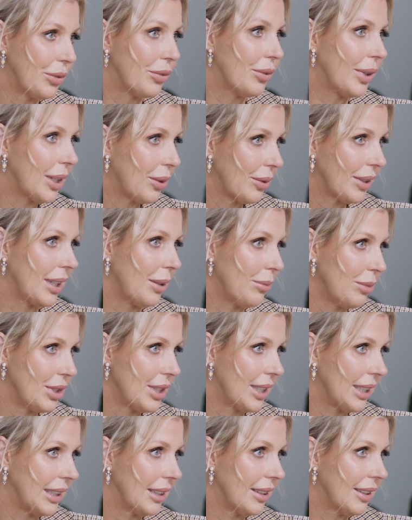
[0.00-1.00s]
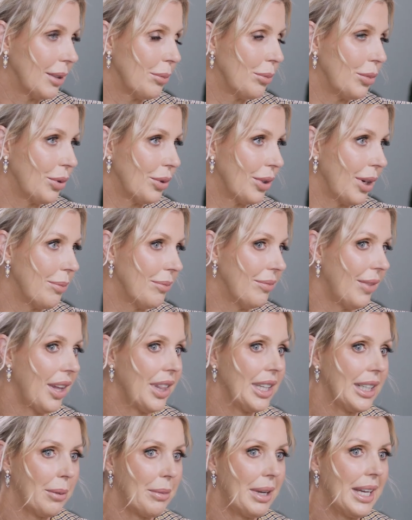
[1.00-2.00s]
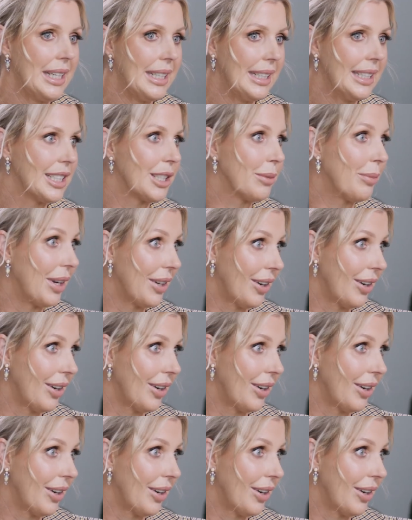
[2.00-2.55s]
frequently I'm using it, the more I think I'm eating into my